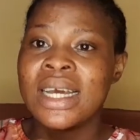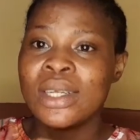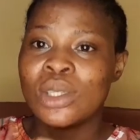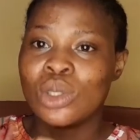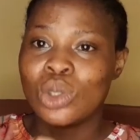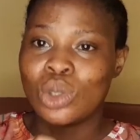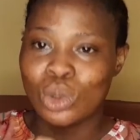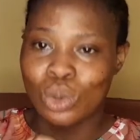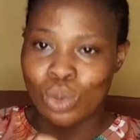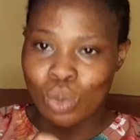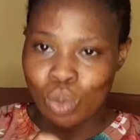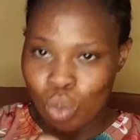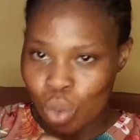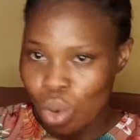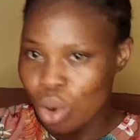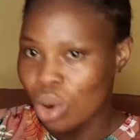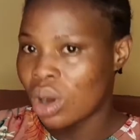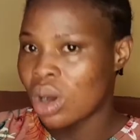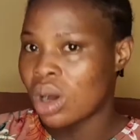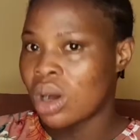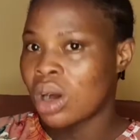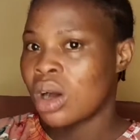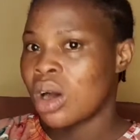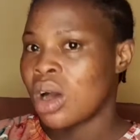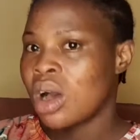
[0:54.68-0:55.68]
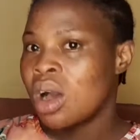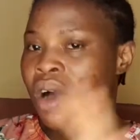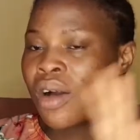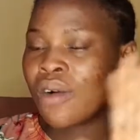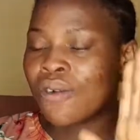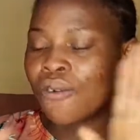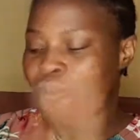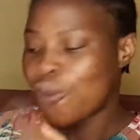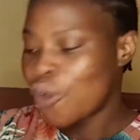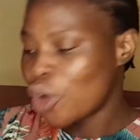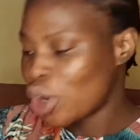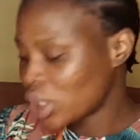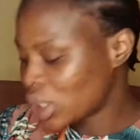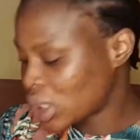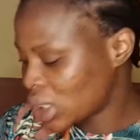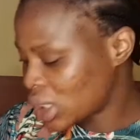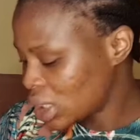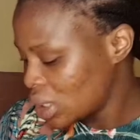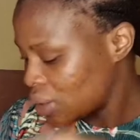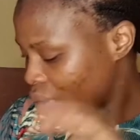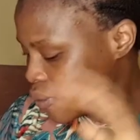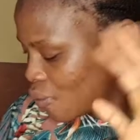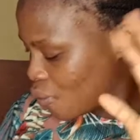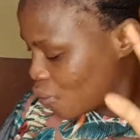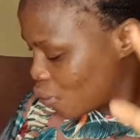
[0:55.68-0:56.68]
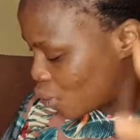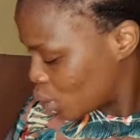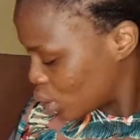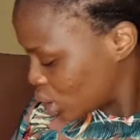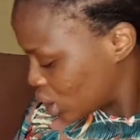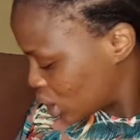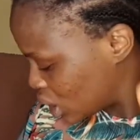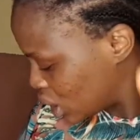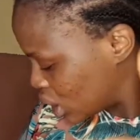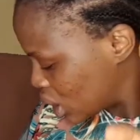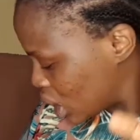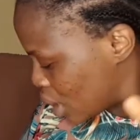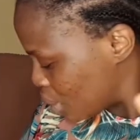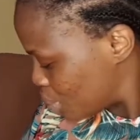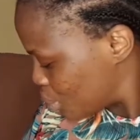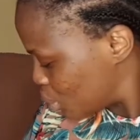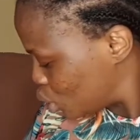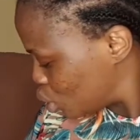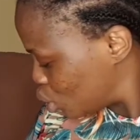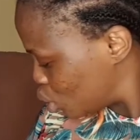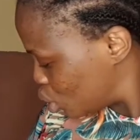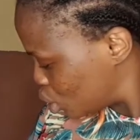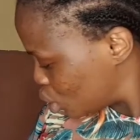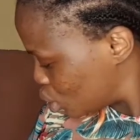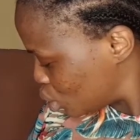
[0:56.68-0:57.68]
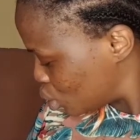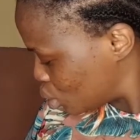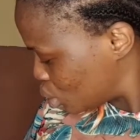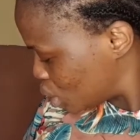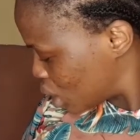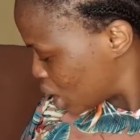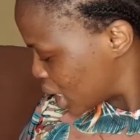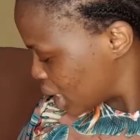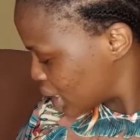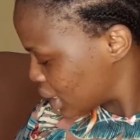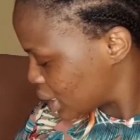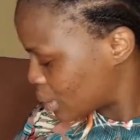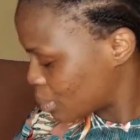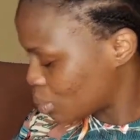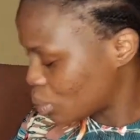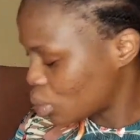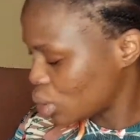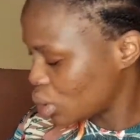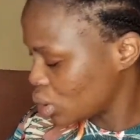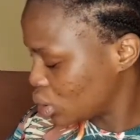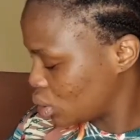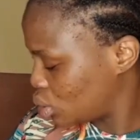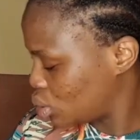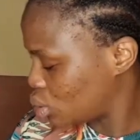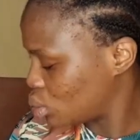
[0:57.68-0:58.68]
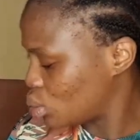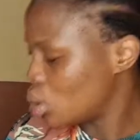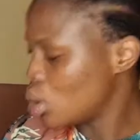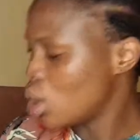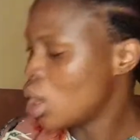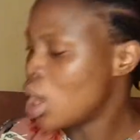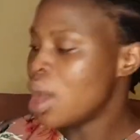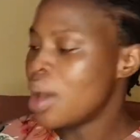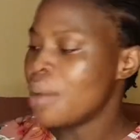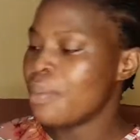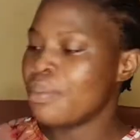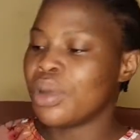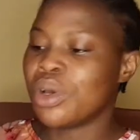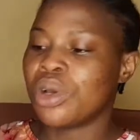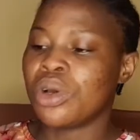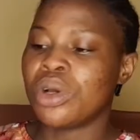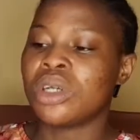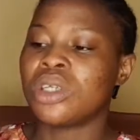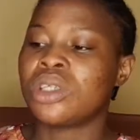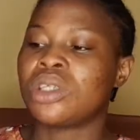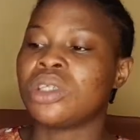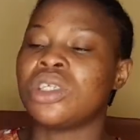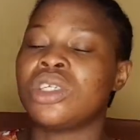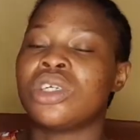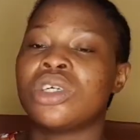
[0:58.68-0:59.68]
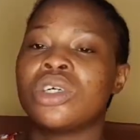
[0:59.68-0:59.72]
to work. First thing first, I'll be showing you guys, I'm going to be going to the